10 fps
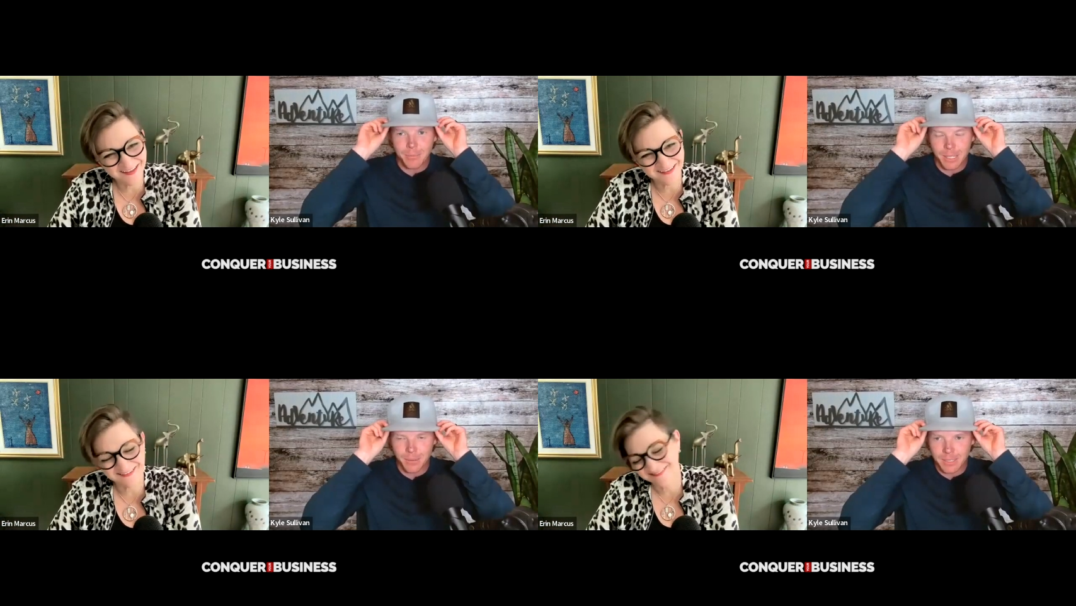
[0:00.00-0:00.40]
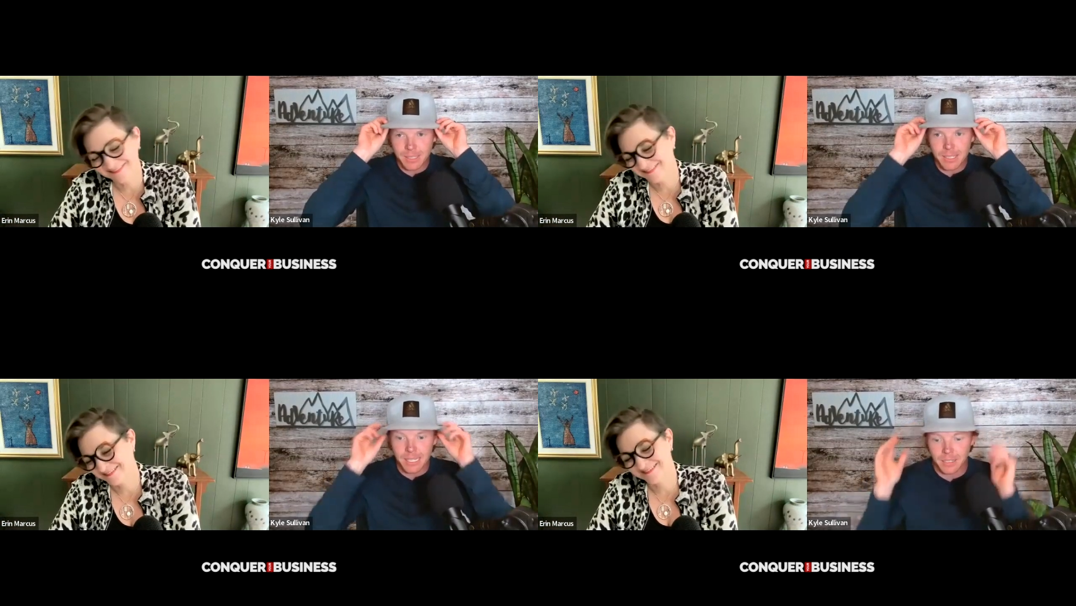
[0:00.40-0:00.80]
Speaker 1: but it
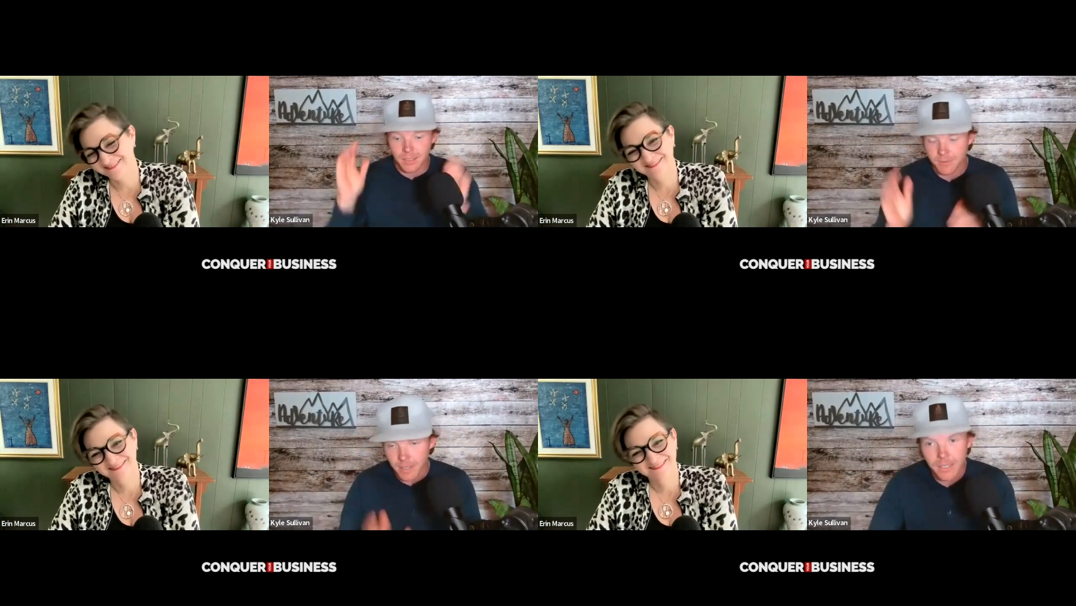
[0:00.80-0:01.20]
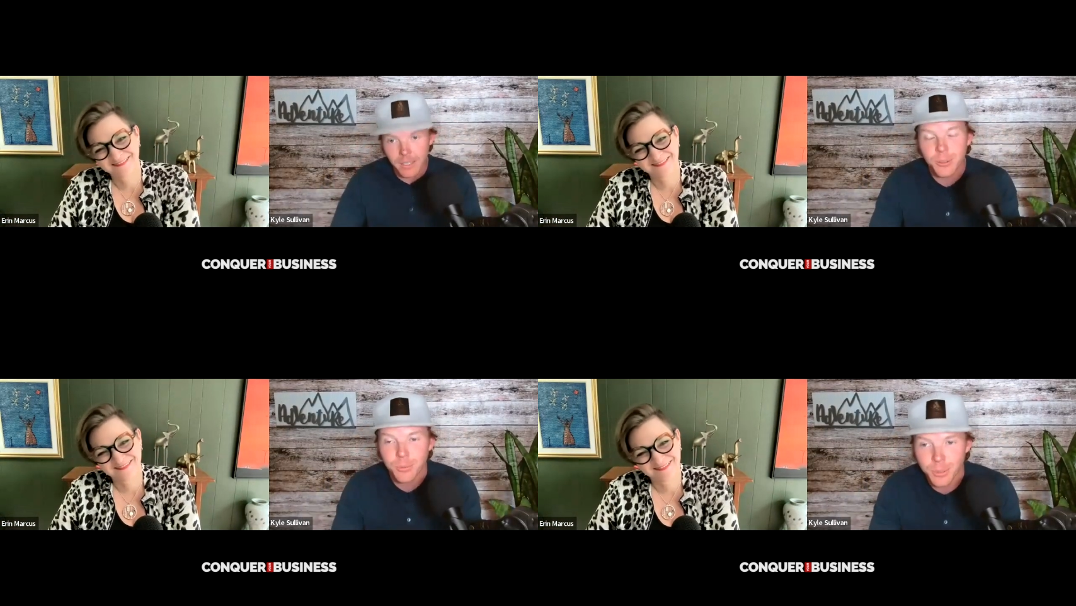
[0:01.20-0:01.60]
was like
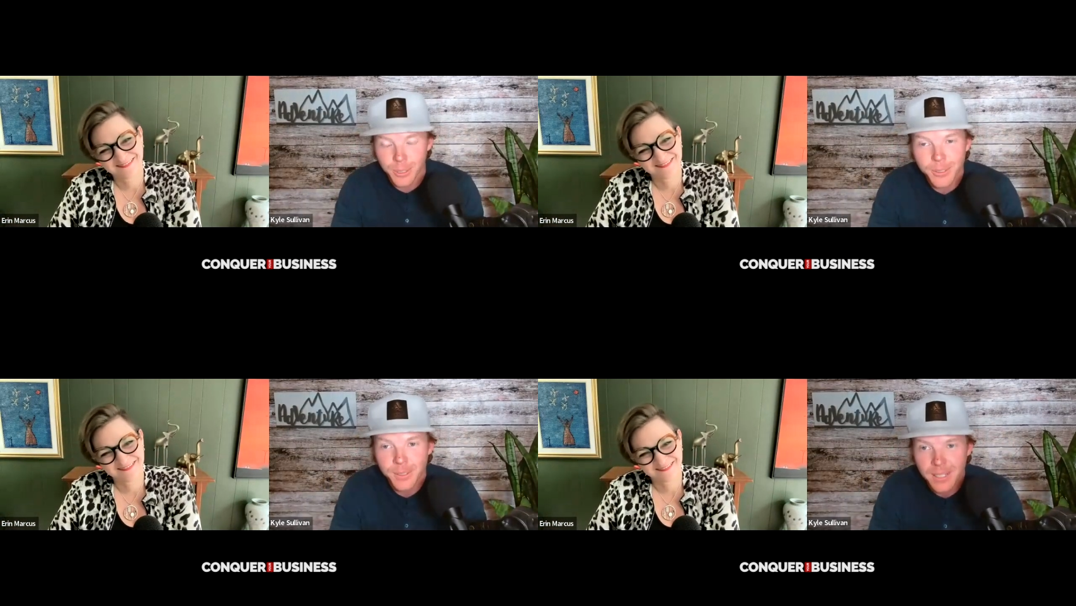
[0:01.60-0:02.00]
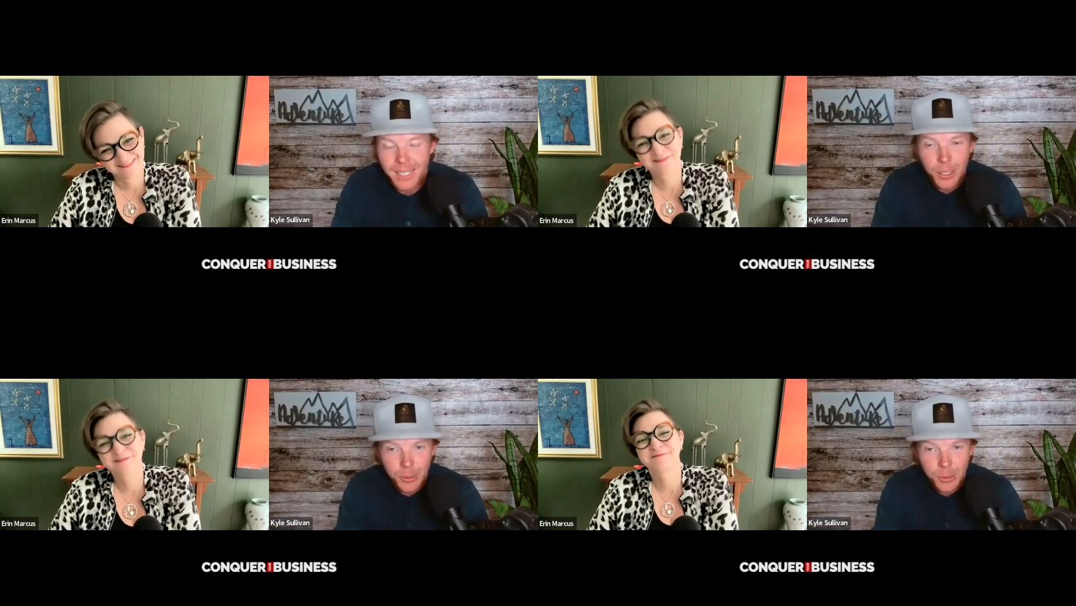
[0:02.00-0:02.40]
follow the rules
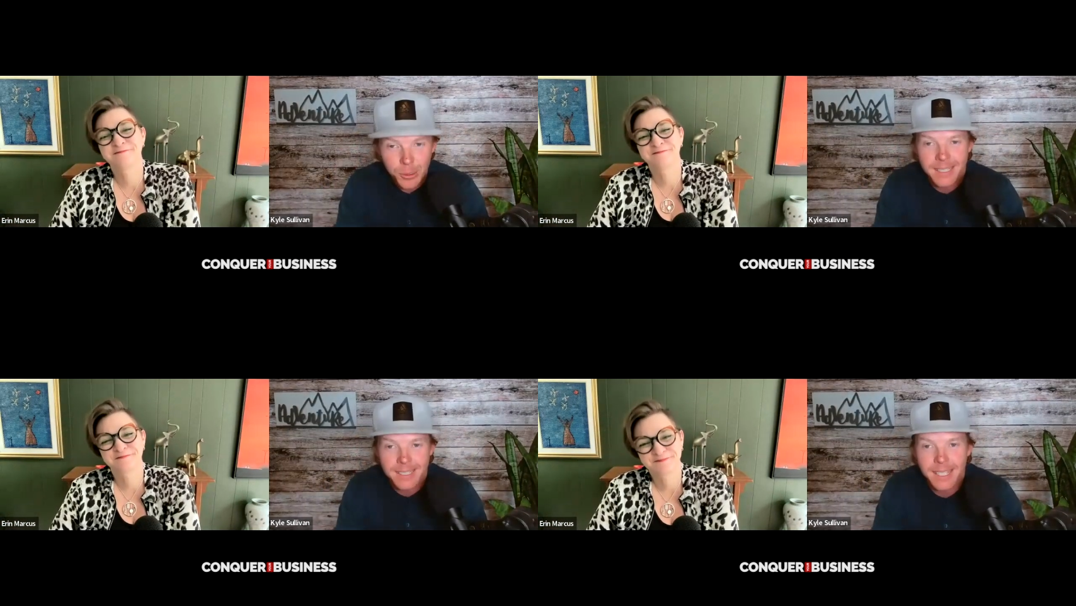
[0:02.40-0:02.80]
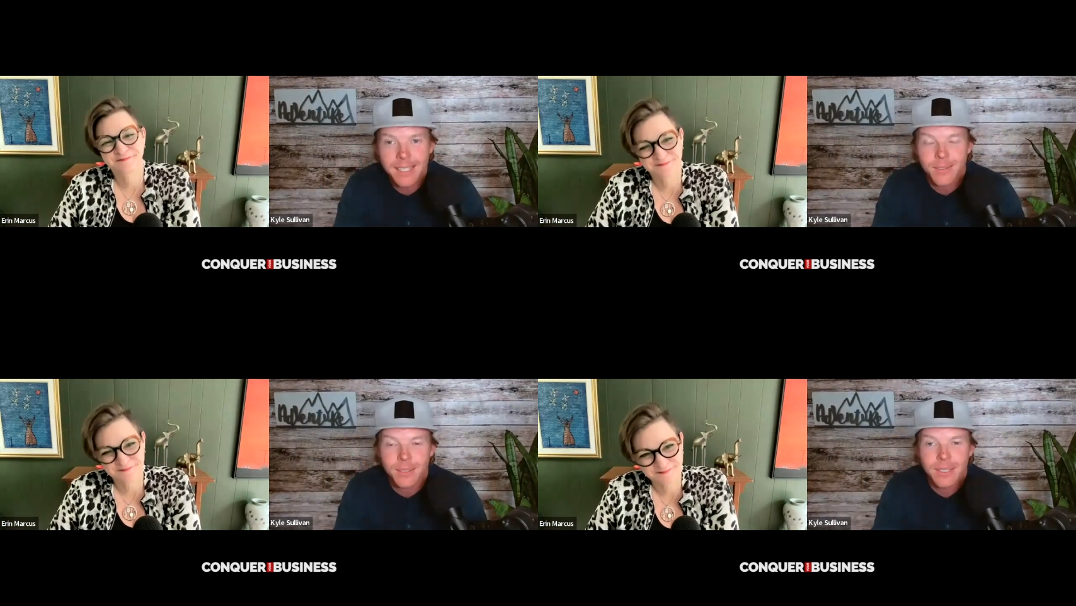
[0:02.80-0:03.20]
and you'll be
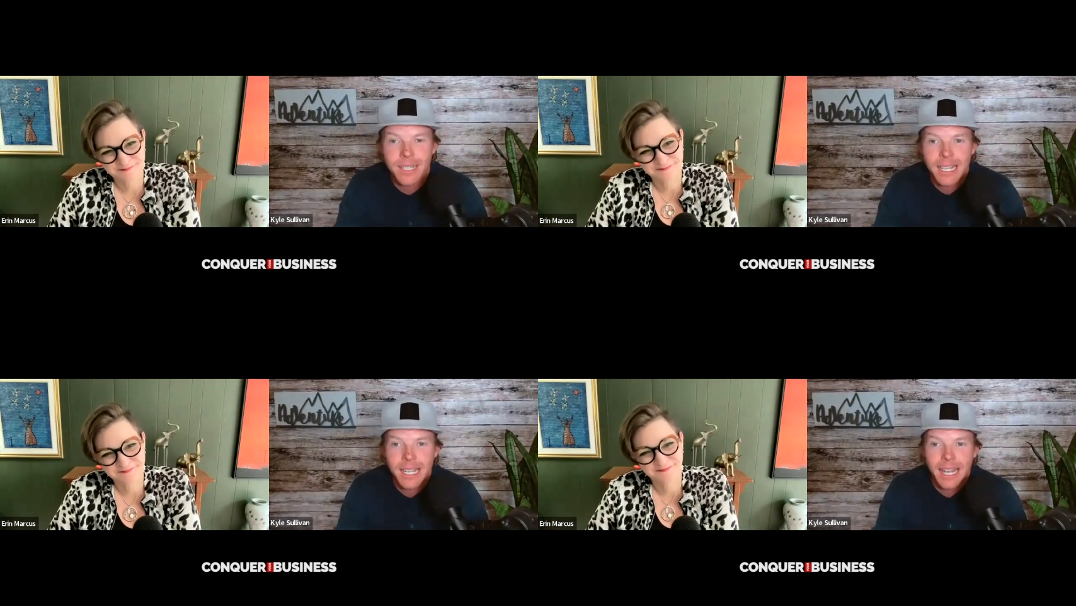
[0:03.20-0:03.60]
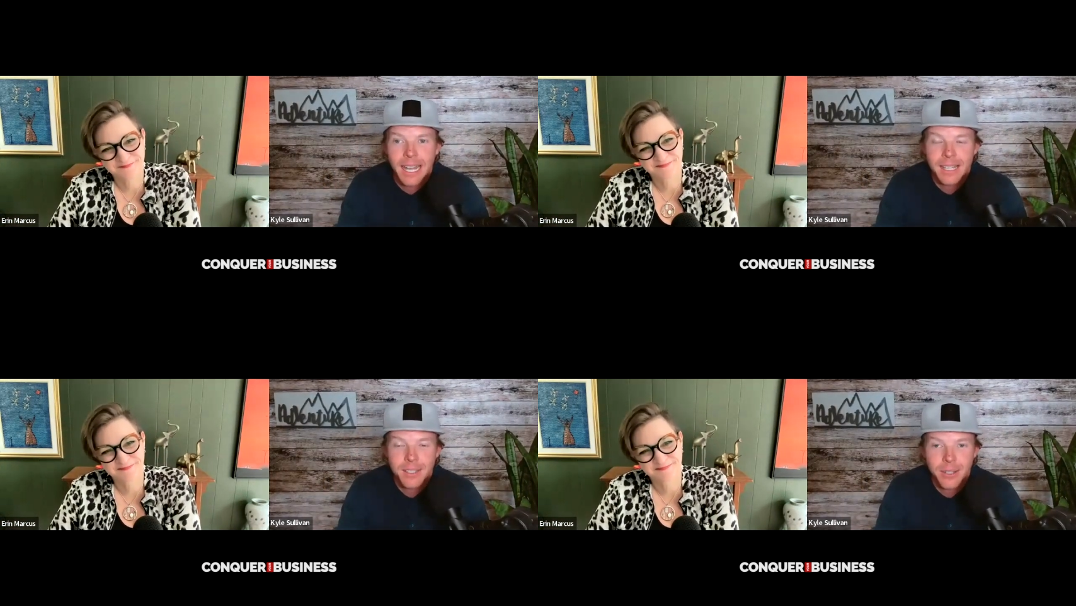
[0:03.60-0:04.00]
successful
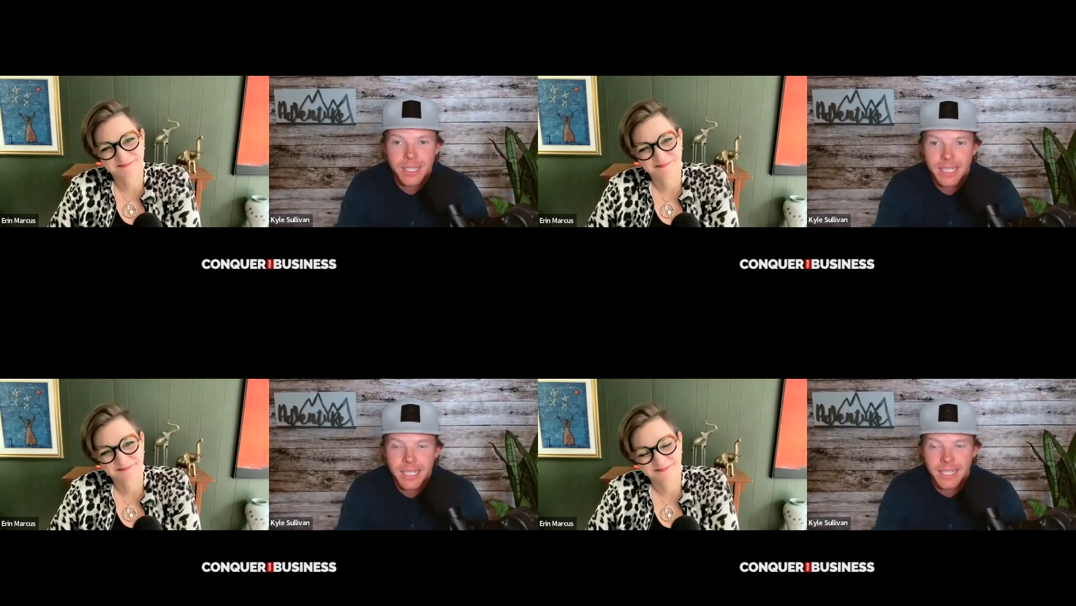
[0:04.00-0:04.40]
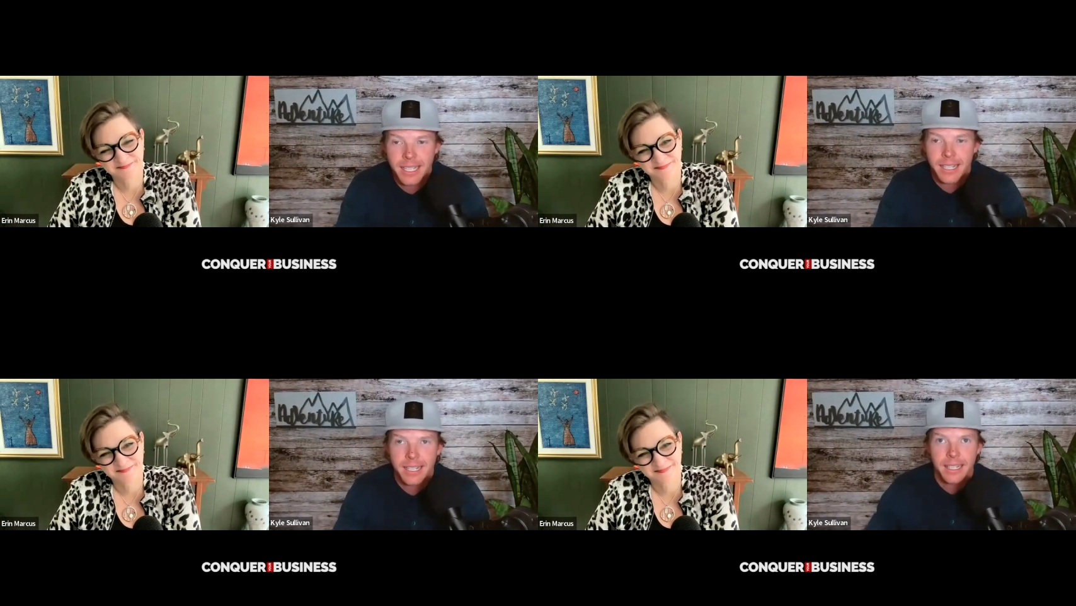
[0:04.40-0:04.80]
and so i did
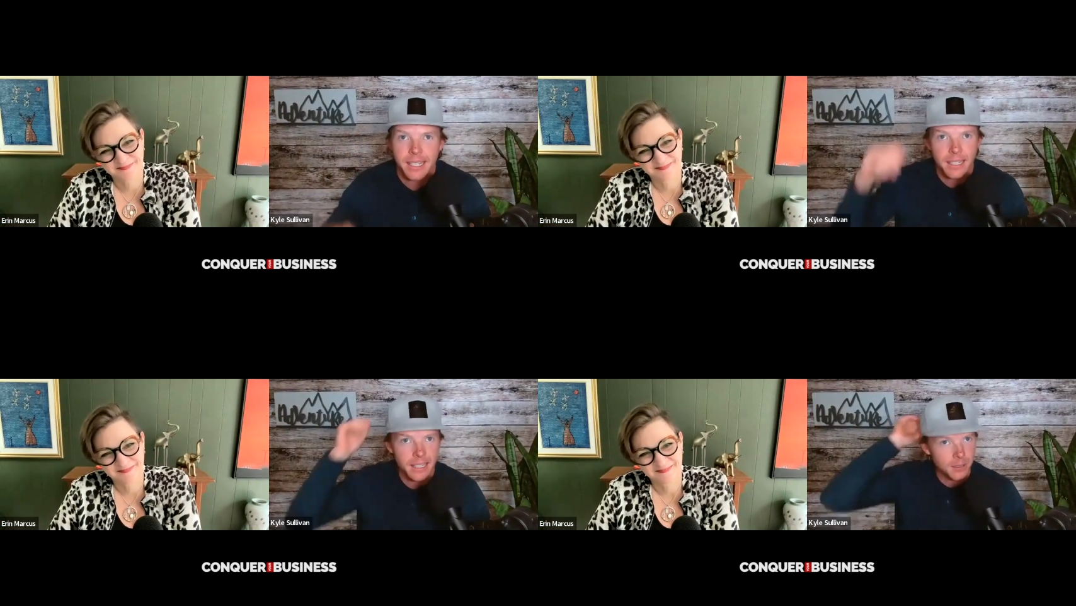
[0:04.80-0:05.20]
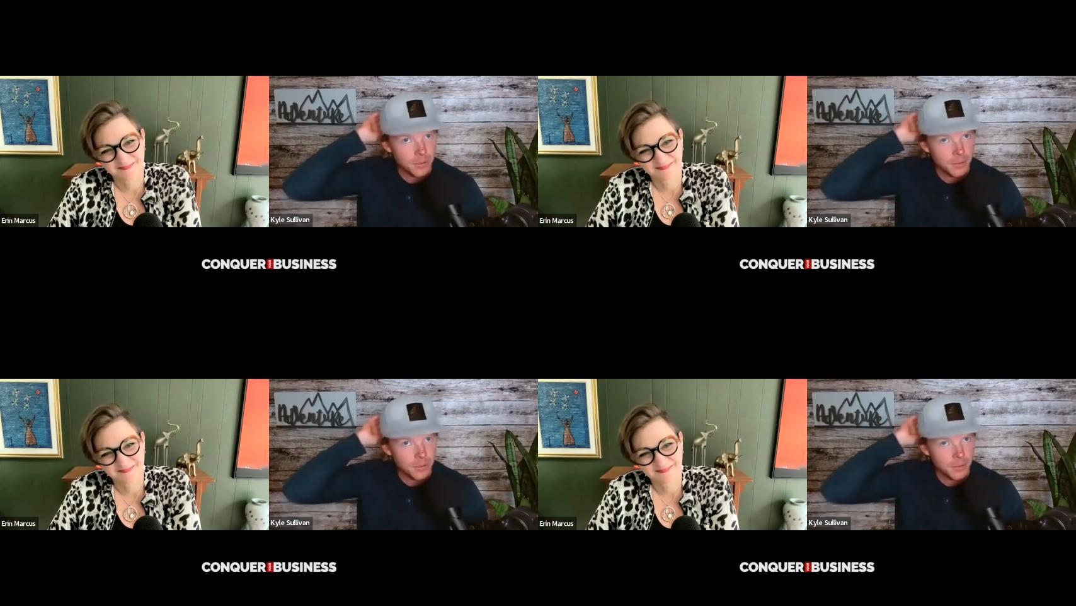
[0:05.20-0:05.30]
and it